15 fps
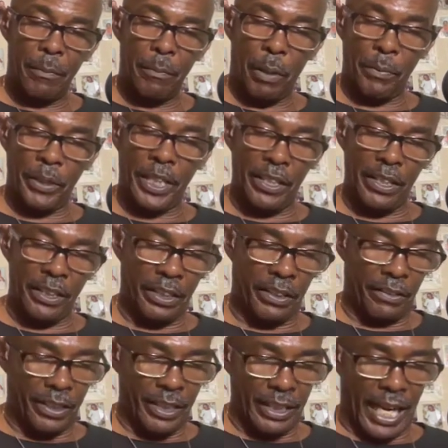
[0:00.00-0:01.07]
I'm gonna give you
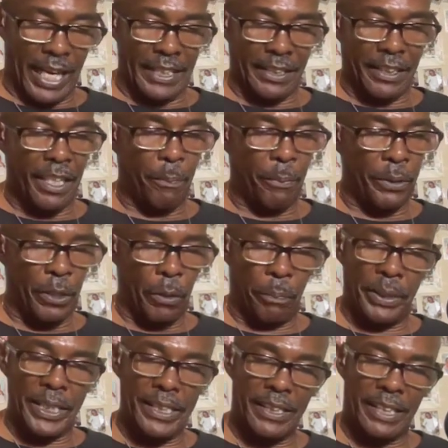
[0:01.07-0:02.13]
a nice couple little
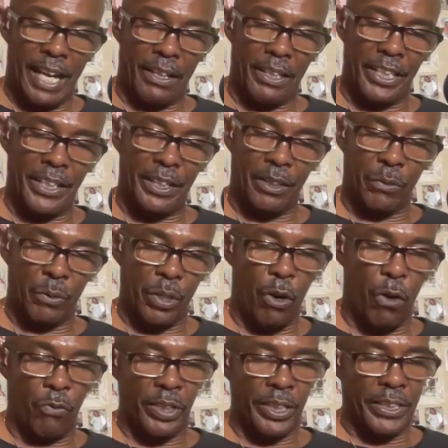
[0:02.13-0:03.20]
pieces out of here where
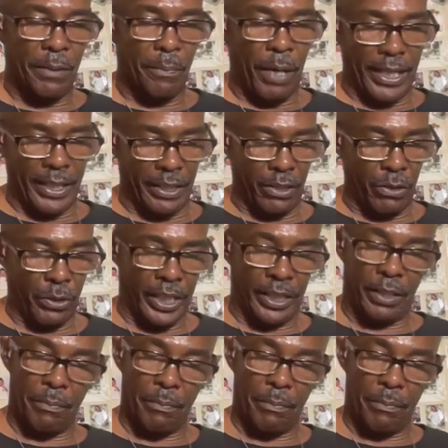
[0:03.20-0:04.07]
hopefully somebody will go get